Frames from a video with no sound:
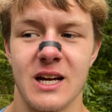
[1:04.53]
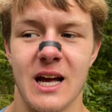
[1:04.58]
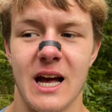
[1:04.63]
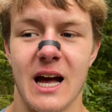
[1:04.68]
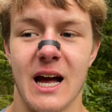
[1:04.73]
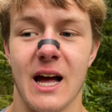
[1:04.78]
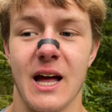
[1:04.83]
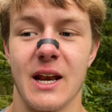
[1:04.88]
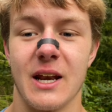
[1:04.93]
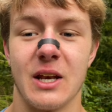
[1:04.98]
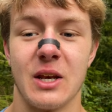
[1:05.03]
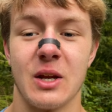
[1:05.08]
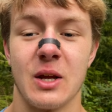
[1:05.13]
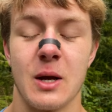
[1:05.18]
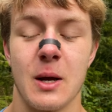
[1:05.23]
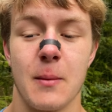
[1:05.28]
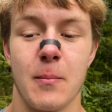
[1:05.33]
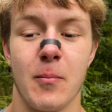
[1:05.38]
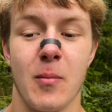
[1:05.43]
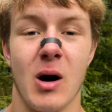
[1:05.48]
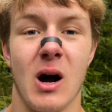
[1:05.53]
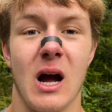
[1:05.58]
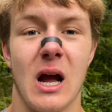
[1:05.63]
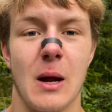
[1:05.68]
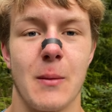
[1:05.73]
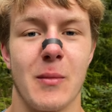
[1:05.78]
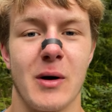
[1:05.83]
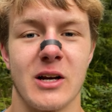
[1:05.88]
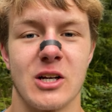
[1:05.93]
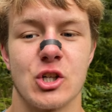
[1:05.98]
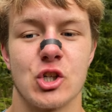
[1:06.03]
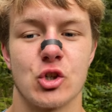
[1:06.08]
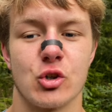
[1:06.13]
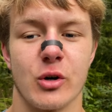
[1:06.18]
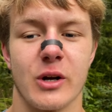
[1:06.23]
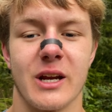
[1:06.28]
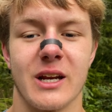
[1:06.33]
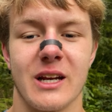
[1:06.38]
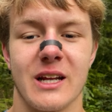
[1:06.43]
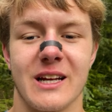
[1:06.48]
and my
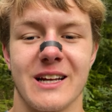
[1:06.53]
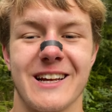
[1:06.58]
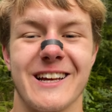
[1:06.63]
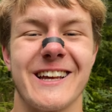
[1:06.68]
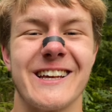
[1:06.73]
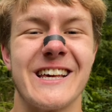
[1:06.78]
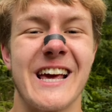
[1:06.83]
training